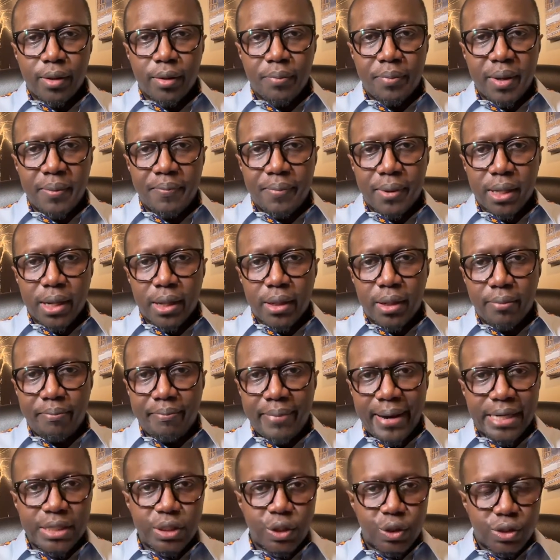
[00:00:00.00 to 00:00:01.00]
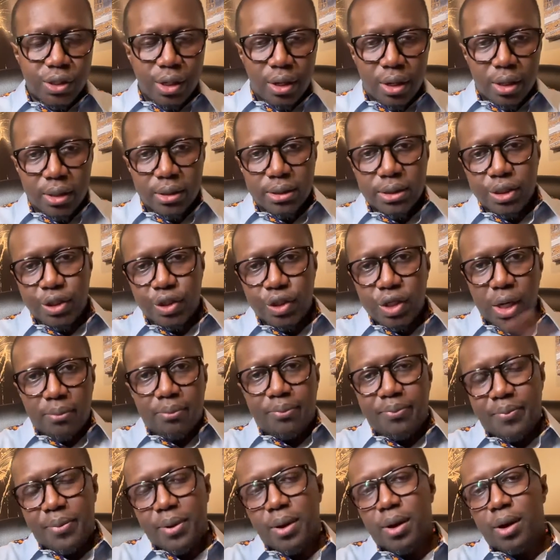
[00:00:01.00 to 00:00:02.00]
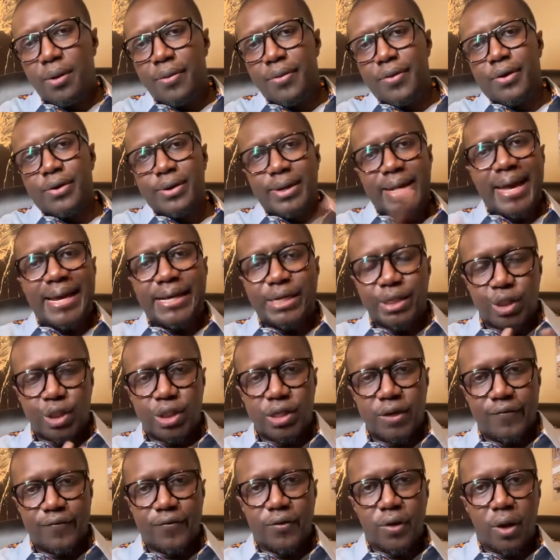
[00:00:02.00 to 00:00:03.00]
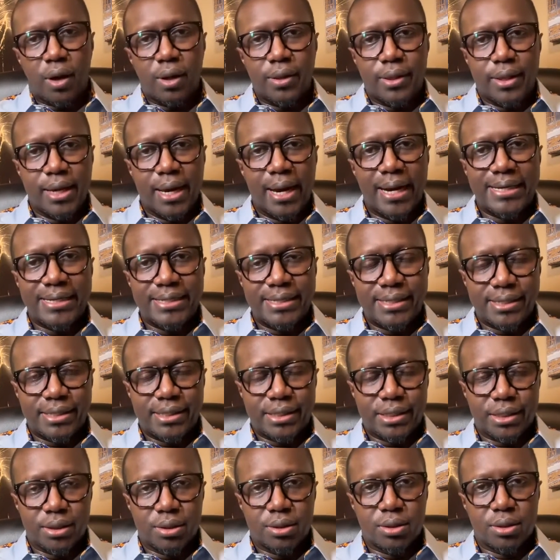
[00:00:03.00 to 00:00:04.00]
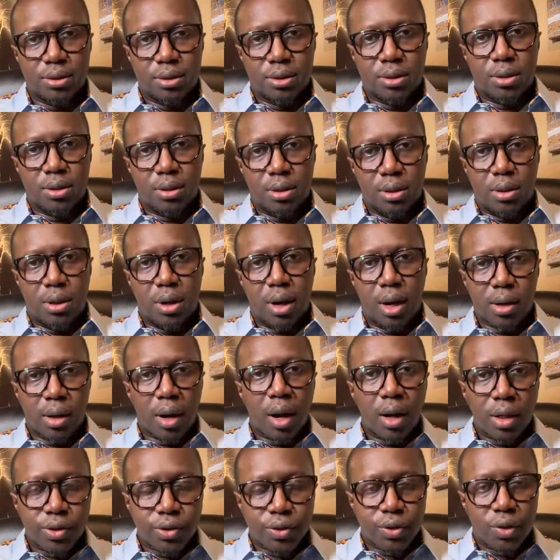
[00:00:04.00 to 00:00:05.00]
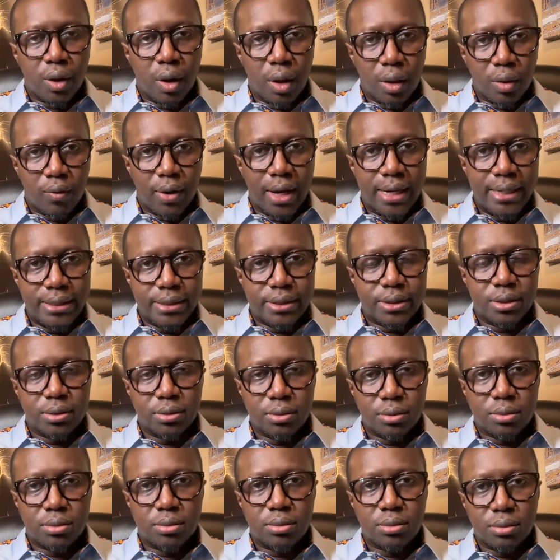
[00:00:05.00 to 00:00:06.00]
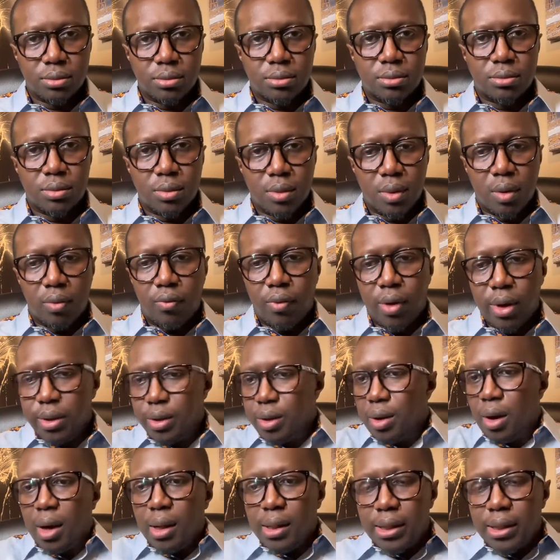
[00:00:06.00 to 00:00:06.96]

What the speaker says: people on the bench that are going to jump on their next shift on the ice are also all white, but you're